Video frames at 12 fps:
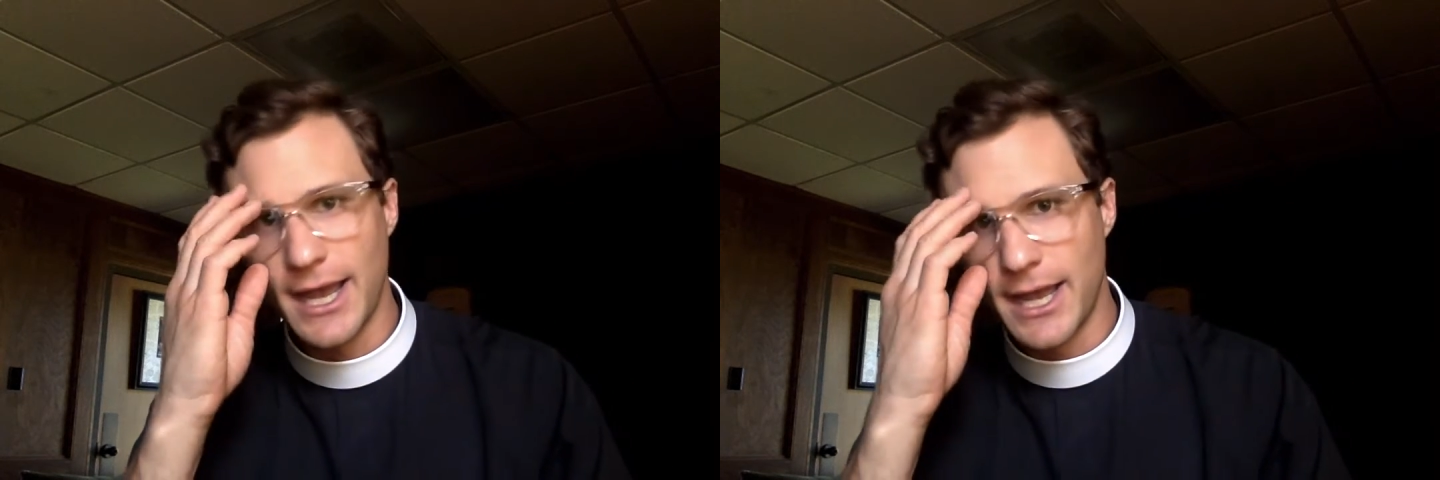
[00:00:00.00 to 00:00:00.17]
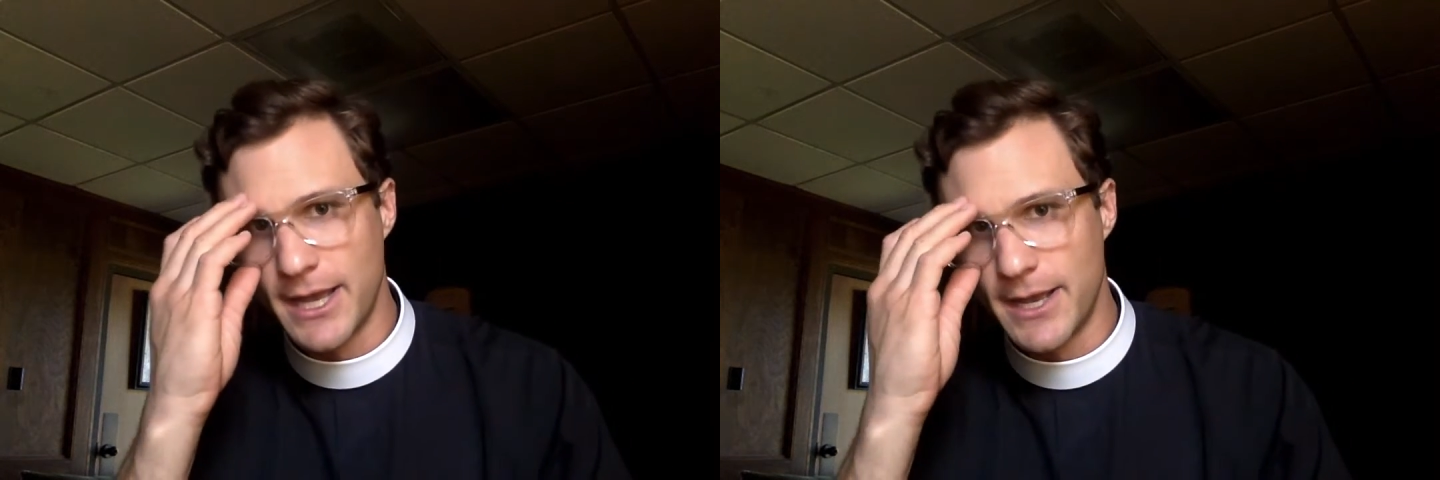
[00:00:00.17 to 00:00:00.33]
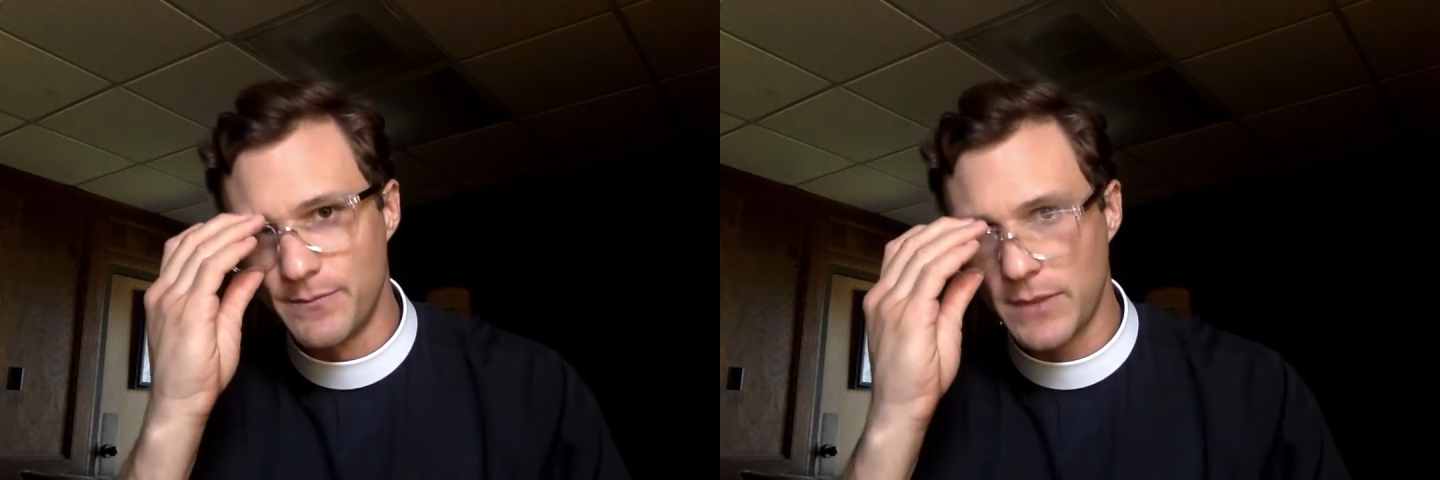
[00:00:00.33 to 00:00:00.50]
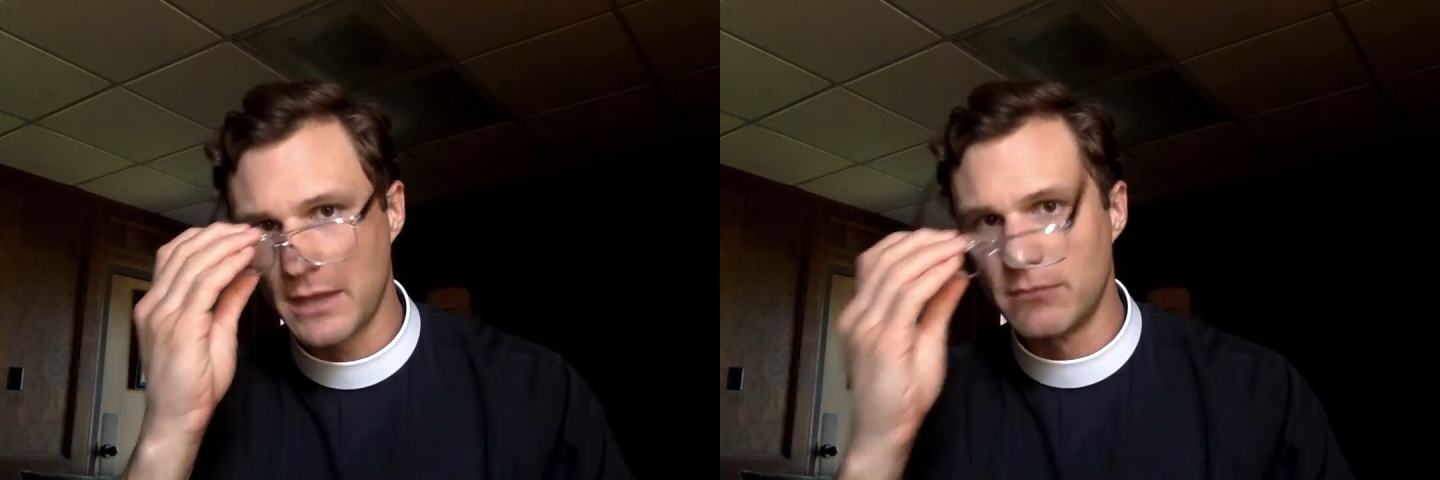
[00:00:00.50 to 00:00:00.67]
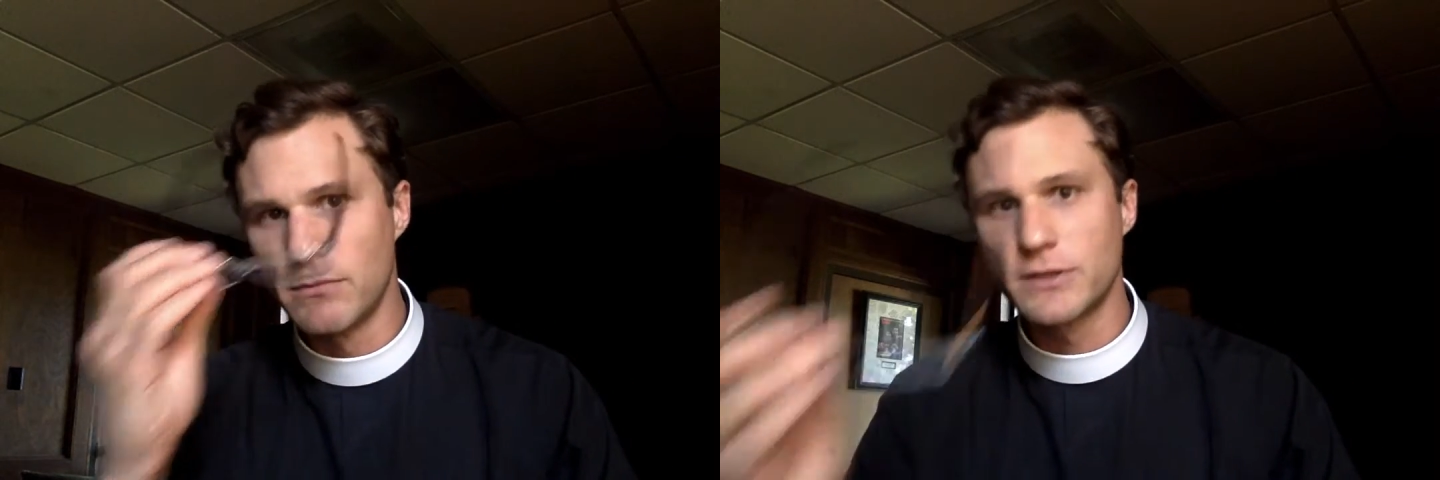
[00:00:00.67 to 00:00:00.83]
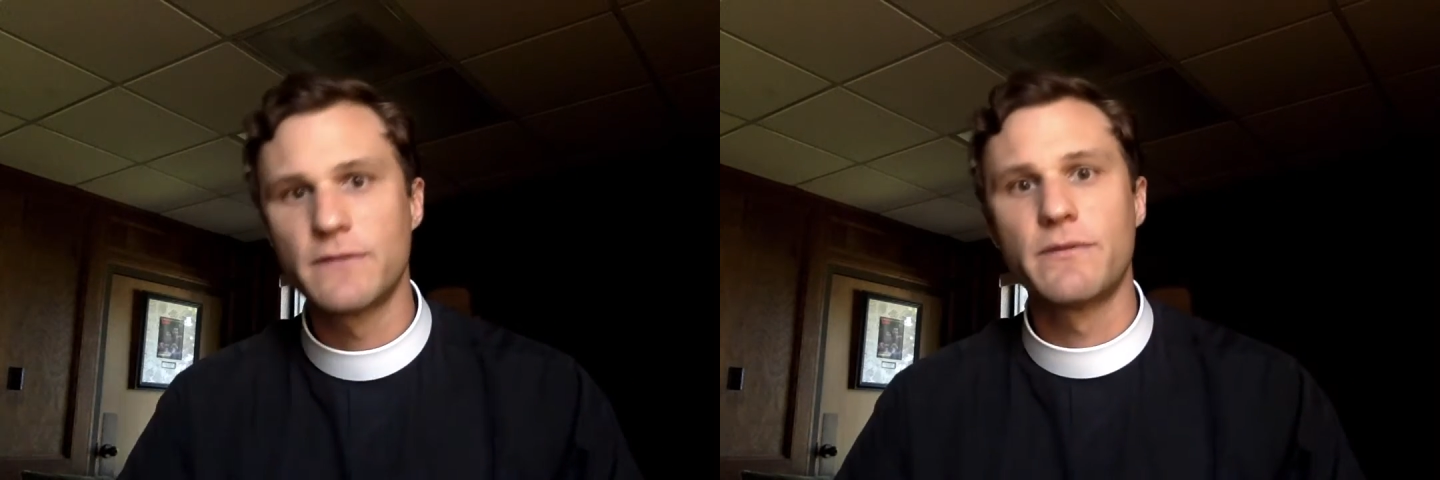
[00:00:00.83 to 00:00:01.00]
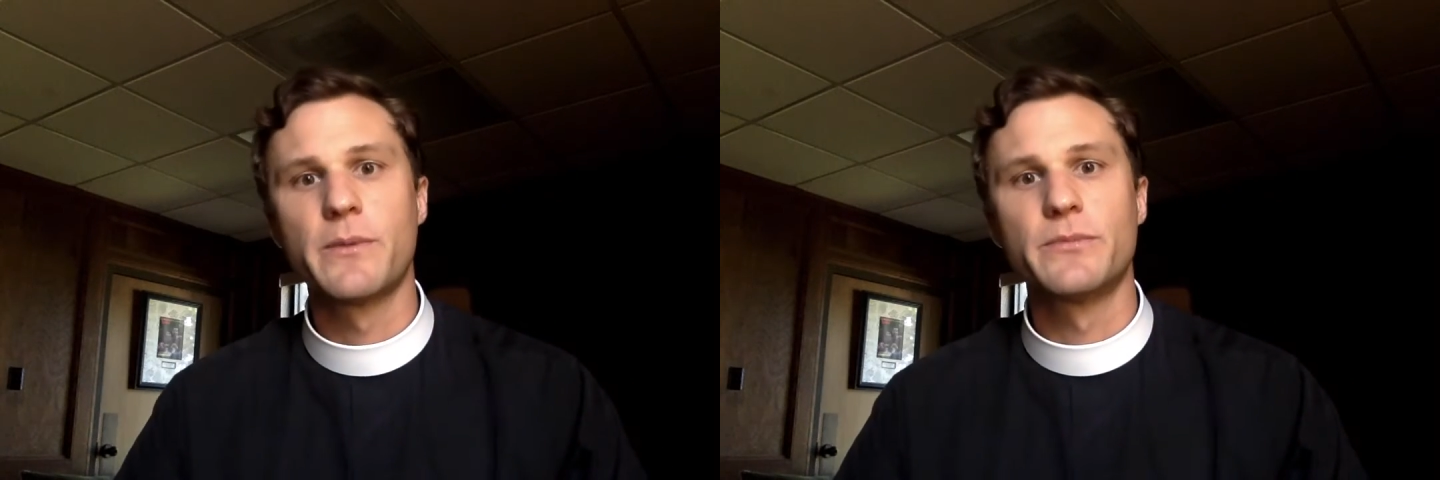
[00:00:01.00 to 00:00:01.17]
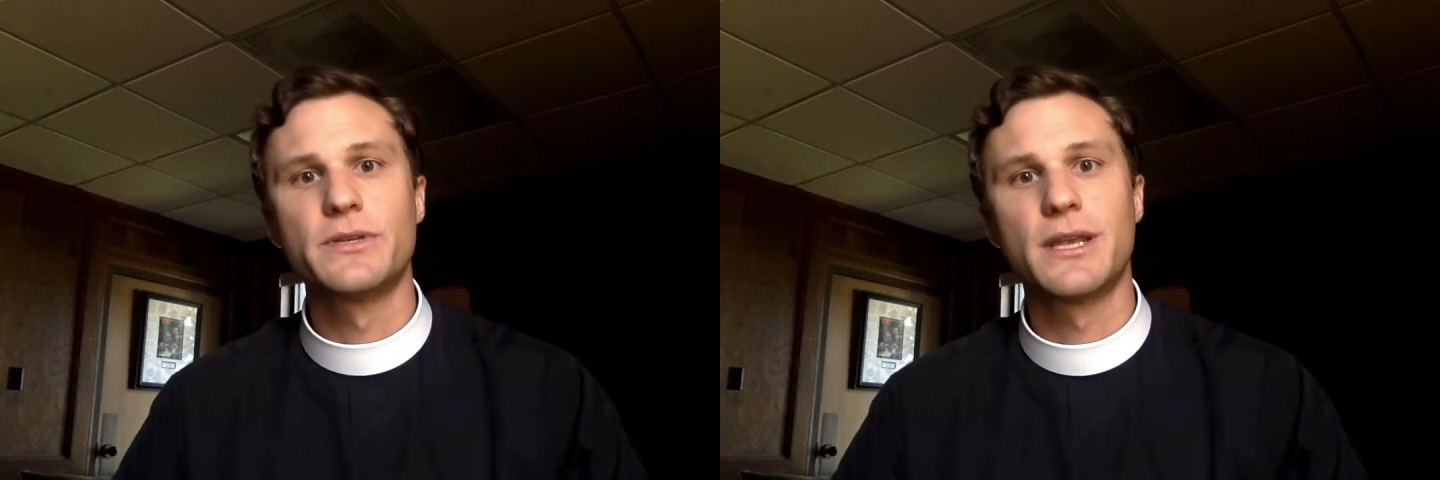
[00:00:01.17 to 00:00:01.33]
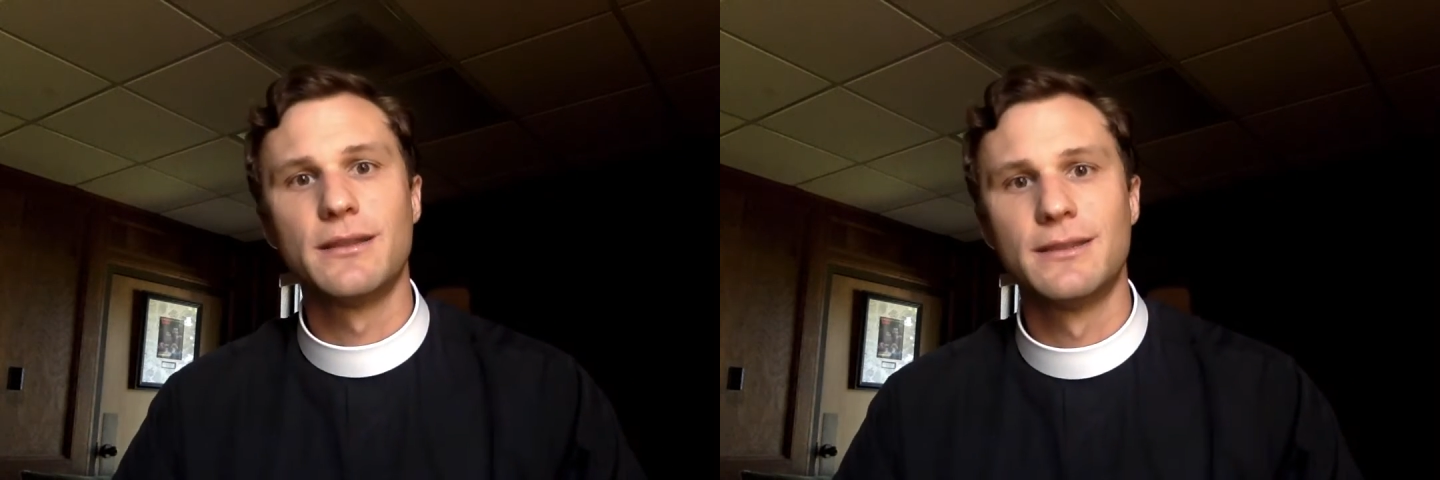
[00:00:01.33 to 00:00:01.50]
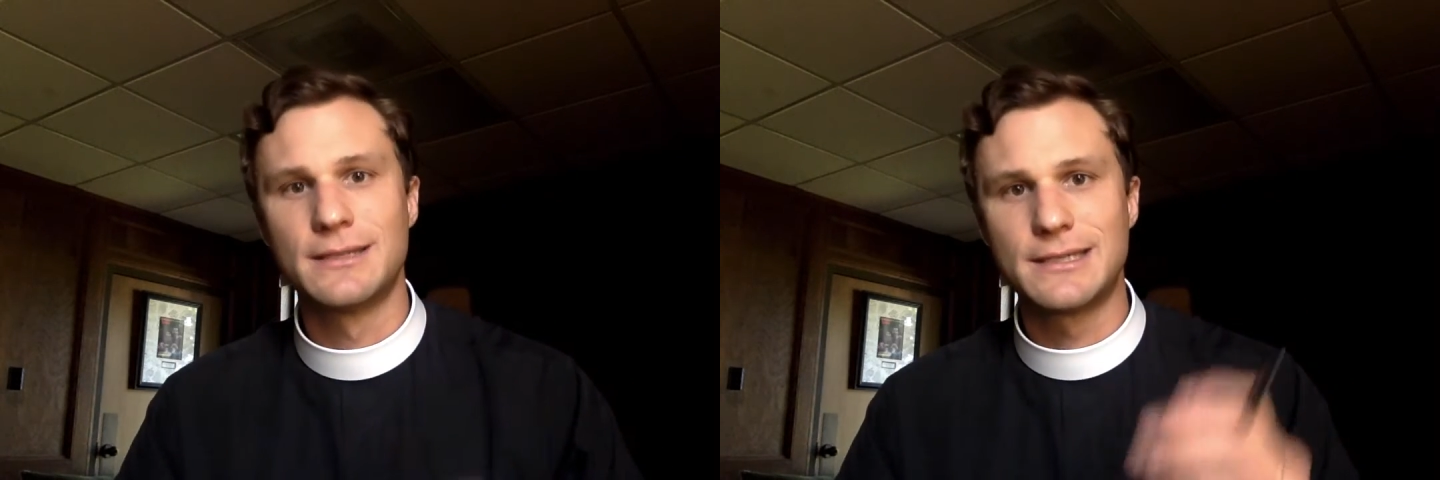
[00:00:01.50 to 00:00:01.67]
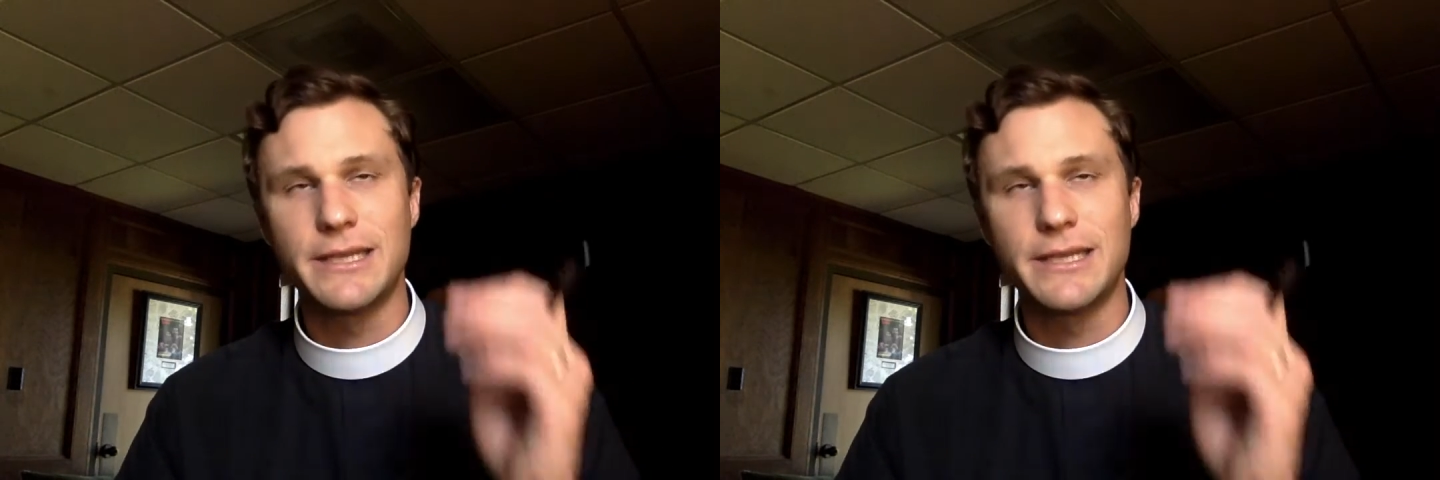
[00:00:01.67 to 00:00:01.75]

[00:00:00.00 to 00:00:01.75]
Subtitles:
And most of them were saying this